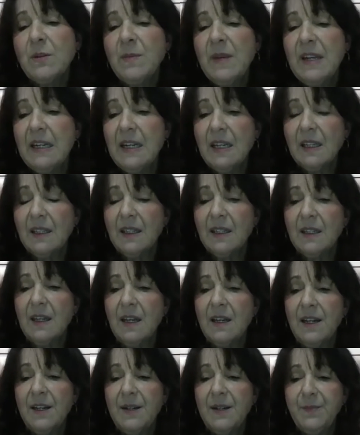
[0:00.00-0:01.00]
meeting,
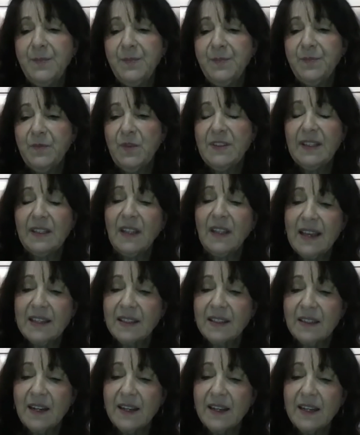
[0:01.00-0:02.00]
was it
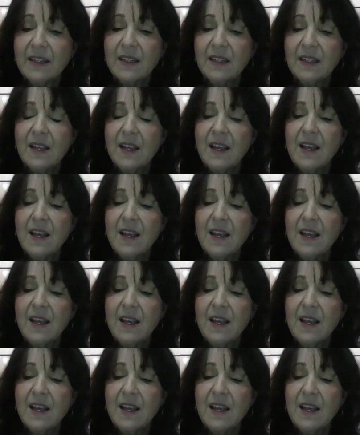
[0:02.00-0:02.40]
last night?